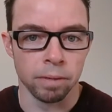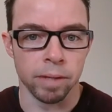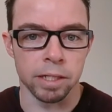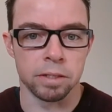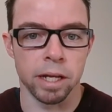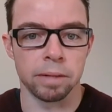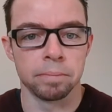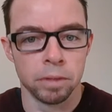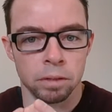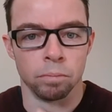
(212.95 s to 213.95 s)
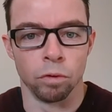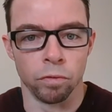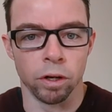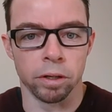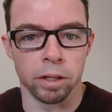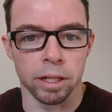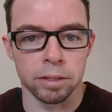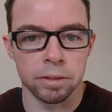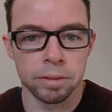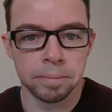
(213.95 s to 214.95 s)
That's debt. Moving on to the next.